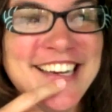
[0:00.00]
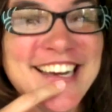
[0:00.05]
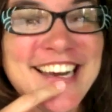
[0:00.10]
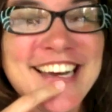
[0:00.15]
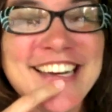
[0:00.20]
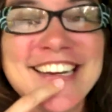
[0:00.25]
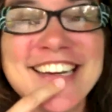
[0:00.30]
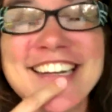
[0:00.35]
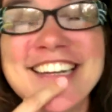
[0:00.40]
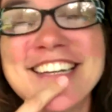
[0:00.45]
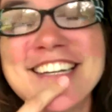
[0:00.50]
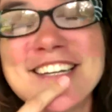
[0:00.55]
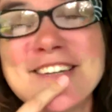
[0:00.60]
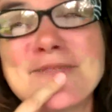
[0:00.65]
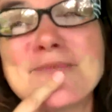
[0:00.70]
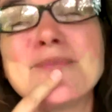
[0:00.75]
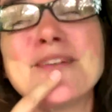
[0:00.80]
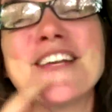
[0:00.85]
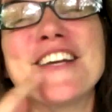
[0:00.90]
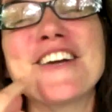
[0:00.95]
And it ended
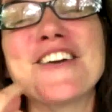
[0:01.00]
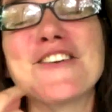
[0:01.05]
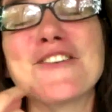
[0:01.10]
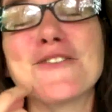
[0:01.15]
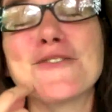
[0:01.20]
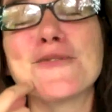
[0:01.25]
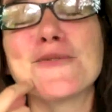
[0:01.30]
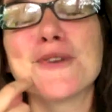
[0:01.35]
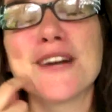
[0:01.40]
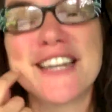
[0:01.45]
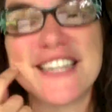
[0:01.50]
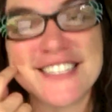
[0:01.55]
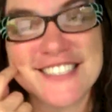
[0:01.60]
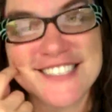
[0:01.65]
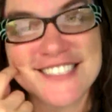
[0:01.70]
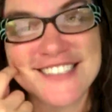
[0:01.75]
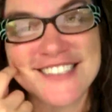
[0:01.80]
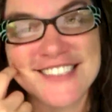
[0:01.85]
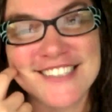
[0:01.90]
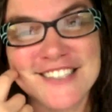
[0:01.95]
up being
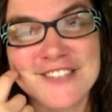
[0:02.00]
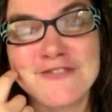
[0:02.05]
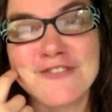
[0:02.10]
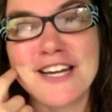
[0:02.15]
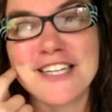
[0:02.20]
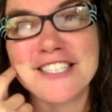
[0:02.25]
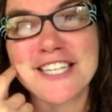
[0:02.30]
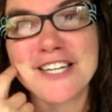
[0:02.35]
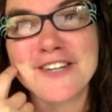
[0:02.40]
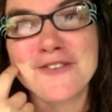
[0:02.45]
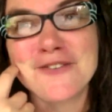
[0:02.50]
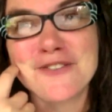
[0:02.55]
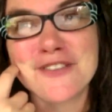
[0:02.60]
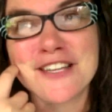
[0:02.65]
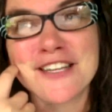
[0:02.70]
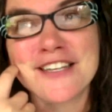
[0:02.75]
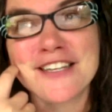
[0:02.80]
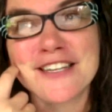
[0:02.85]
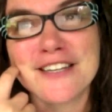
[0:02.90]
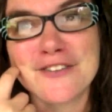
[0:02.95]
great. In fact, I don't
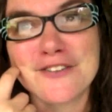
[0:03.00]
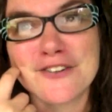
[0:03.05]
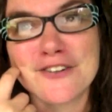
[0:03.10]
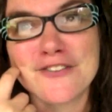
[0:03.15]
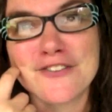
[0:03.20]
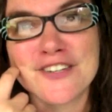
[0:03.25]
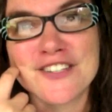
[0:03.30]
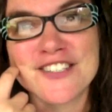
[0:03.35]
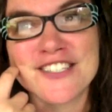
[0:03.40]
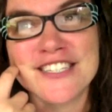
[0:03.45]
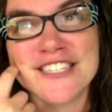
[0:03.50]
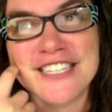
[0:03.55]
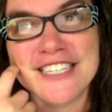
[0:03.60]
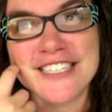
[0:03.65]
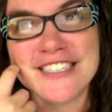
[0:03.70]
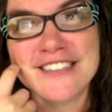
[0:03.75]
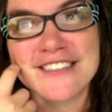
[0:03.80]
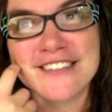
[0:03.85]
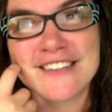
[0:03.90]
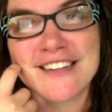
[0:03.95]
think either of us
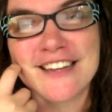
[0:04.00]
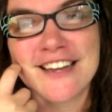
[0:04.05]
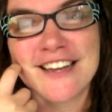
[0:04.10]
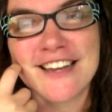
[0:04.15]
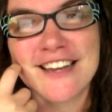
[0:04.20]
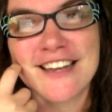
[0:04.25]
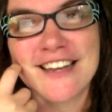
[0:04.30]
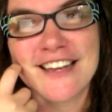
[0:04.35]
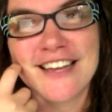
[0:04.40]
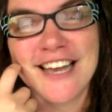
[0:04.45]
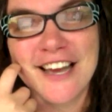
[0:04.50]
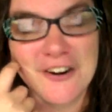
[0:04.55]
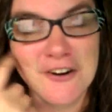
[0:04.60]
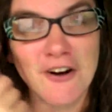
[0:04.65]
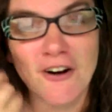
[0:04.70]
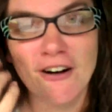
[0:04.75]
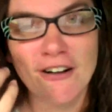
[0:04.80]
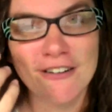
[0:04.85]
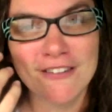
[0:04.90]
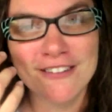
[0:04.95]
knit at
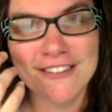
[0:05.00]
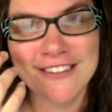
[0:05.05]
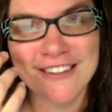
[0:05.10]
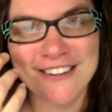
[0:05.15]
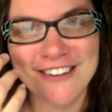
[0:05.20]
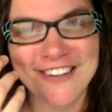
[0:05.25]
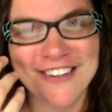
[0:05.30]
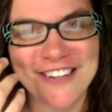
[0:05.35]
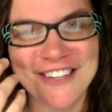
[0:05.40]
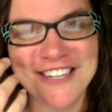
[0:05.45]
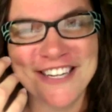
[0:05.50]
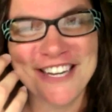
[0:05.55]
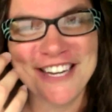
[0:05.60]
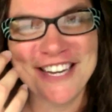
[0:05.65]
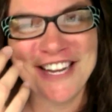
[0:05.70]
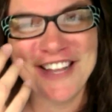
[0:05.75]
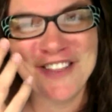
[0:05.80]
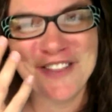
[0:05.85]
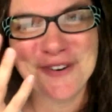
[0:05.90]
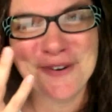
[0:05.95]
all on
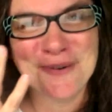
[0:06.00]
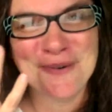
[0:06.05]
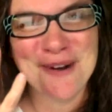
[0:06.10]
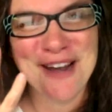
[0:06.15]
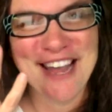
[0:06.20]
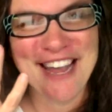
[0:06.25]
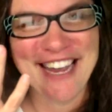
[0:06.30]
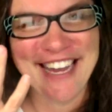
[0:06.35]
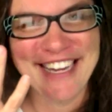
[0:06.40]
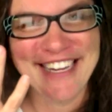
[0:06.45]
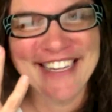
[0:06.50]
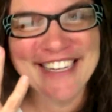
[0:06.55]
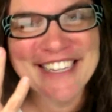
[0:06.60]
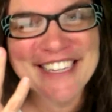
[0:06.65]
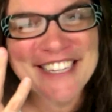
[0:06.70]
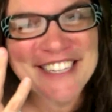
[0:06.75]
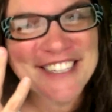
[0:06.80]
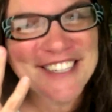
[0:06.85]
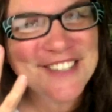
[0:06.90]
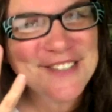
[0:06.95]
either way,
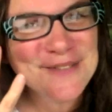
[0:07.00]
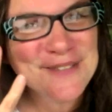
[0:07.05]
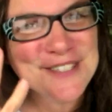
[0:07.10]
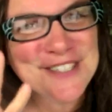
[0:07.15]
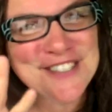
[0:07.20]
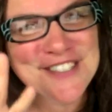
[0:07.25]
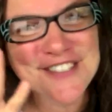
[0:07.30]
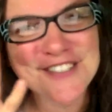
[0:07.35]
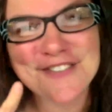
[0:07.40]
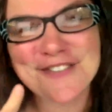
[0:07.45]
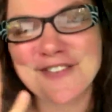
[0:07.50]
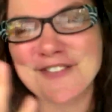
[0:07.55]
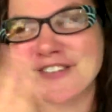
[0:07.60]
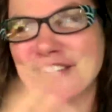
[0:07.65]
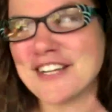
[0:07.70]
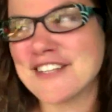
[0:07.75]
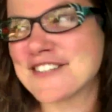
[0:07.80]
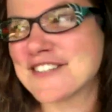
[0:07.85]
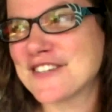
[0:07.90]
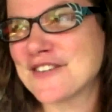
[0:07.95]
because we just sort of
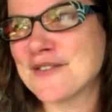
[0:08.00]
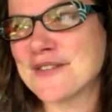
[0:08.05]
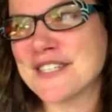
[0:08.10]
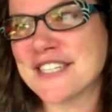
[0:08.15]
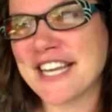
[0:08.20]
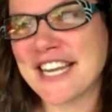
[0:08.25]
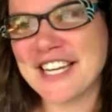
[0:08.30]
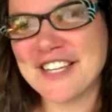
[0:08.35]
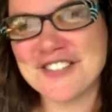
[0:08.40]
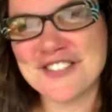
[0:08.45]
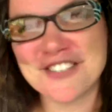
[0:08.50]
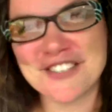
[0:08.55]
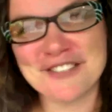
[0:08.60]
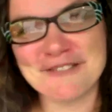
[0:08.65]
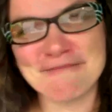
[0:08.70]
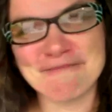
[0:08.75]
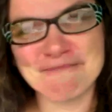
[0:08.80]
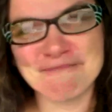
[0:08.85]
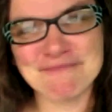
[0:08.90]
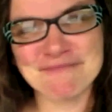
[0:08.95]
got so engaged
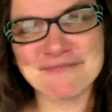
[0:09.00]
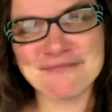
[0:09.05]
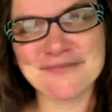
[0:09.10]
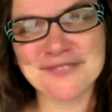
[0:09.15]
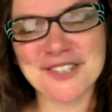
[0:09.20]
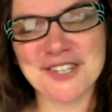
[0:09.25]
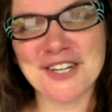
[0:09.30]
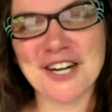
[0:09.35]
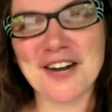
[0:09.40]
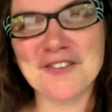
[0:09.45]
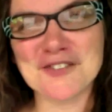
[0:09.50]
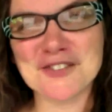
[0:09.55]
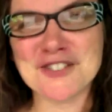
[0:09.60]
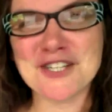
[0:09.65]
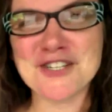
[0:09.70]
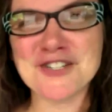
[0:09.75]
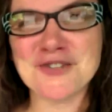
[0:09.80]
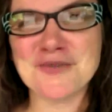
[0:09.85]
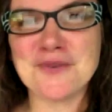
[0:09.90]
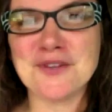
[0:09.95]
in our
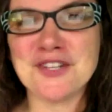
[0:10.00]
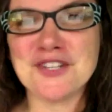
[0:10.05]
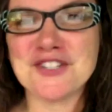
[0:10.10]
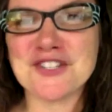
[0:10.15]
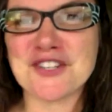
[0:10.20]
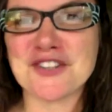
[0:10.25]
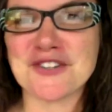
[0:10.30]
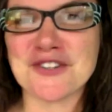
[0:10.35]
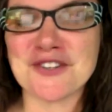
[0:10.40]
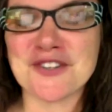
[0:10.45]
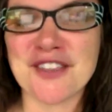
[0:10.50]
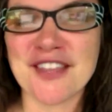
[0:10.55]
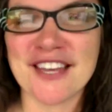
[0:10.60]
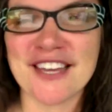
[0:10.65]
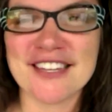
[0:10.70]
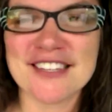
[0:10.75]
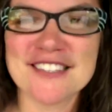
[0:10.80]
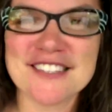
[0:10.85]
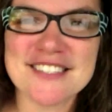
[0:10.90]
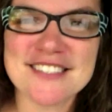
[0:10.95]
conversation with each other
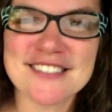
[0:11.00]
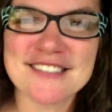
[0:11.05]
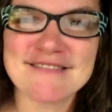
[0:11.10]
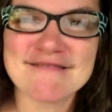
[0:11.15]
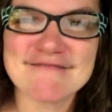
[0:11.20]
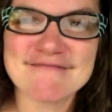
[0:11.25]
that,